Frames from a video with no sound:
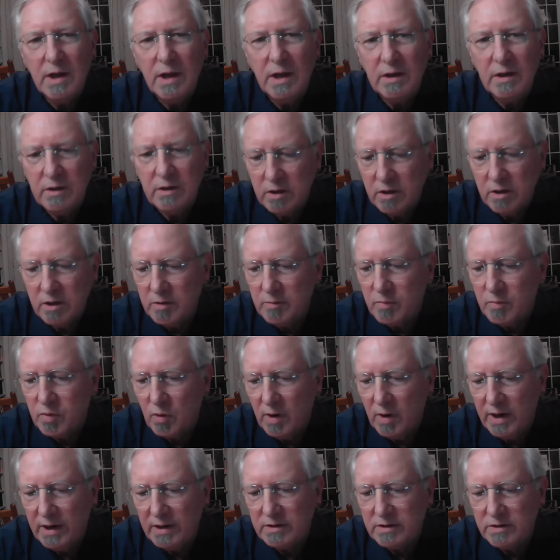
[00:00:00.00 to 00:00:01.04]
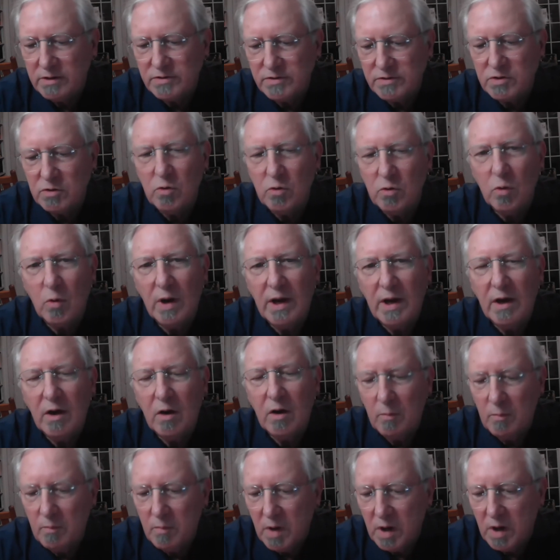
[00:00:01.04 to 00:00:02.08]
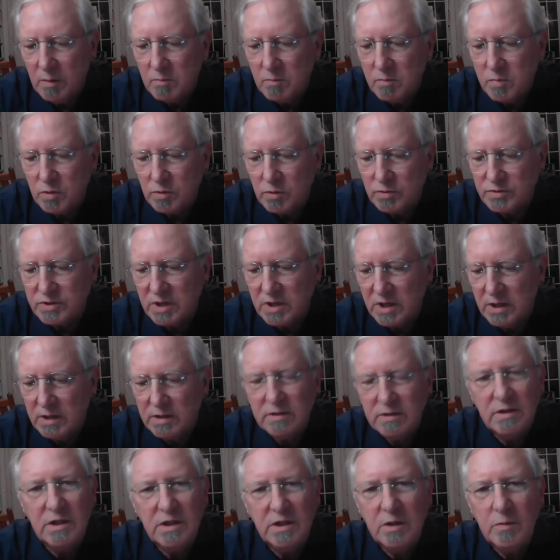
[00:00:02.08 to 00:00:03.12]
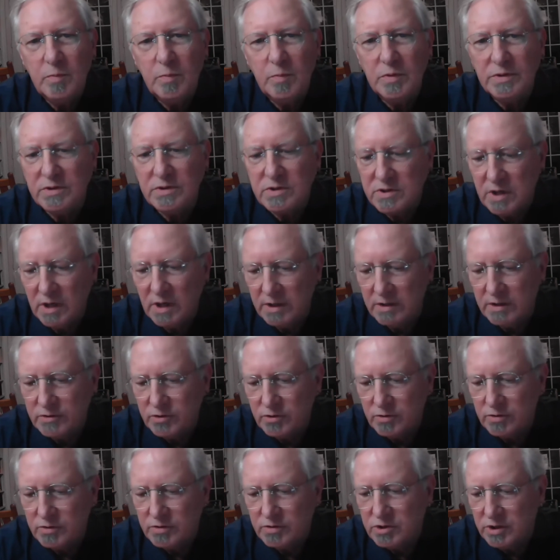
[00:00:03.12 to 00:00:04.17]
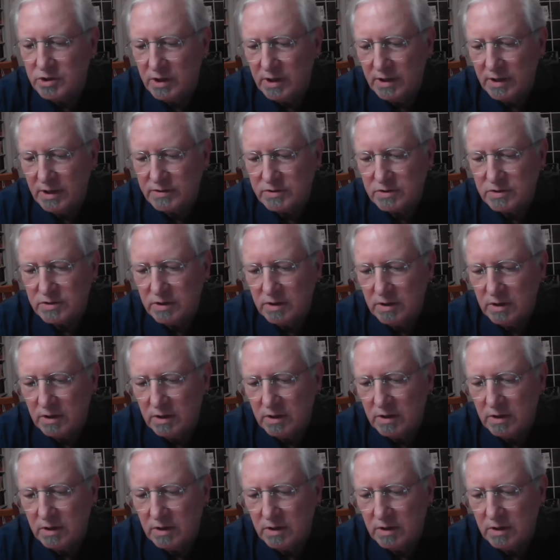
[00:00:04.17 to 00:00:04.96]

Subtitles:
and an unpracticed growl mumbles deep inside your chest.